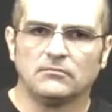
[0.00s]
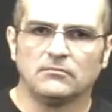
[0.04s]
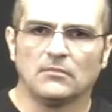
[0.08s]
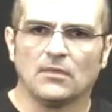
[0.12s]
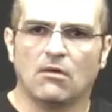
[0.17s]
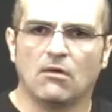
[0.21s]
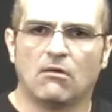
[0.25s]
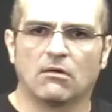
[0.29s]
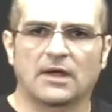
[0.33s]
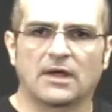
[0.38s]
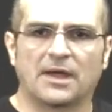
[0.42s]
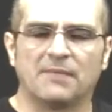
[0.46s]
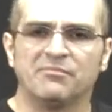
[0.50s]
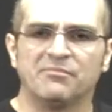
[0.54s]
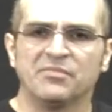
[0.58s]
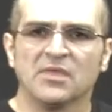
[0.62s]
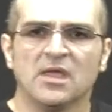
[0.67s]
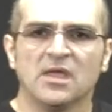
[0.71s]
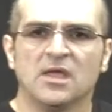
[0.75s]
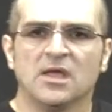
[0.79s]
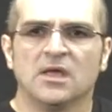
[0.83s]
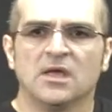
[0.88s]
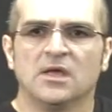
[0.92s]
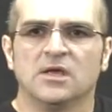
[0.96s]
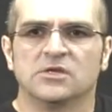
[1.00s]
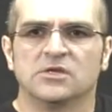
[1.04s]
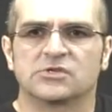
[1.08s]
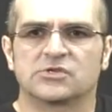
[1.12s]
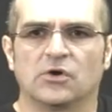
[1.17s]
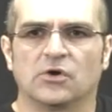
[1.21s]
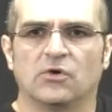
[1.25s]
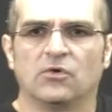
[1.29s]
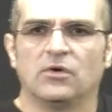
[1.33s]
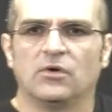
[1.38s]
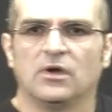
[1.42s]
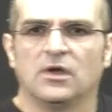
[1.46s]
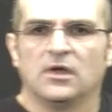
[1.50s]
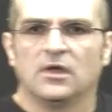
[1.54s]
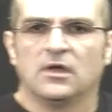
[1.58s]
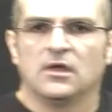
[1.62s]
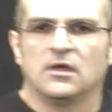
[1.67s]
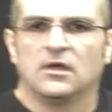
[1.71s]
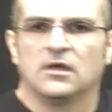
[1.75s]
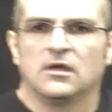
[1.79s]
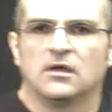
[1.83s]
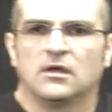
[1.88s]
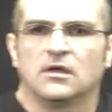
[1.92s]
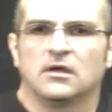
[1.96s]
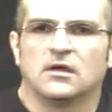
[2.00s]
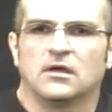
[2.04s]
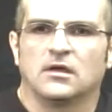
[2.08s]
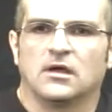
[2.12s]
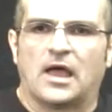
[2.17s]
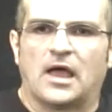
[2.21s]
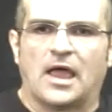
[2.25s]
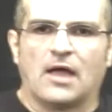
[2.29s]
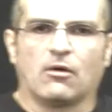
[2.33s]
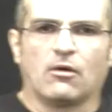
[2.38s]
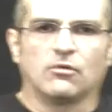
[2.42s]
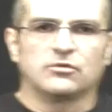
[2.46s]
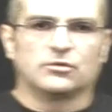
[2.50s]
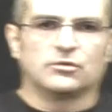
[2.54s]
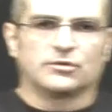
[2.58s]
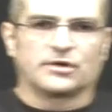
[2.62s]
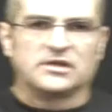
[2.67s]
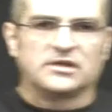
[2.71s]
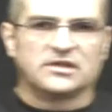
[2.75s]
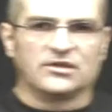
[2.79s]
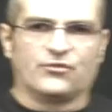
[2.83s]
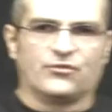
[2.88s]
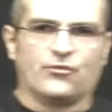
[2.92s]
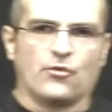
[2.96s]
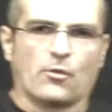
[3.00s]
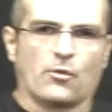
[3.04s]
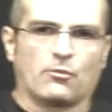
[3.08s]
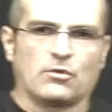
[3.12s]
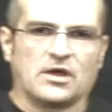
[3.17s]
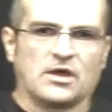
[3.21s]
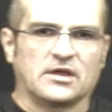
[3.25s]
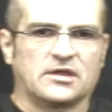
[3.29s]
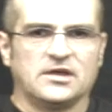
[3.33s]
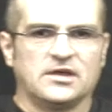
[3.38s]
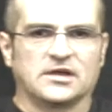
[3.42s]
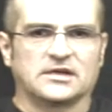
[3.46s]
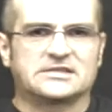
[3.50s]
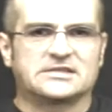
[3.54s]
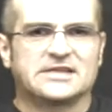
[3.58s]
Okay, so I wrote already the formula here.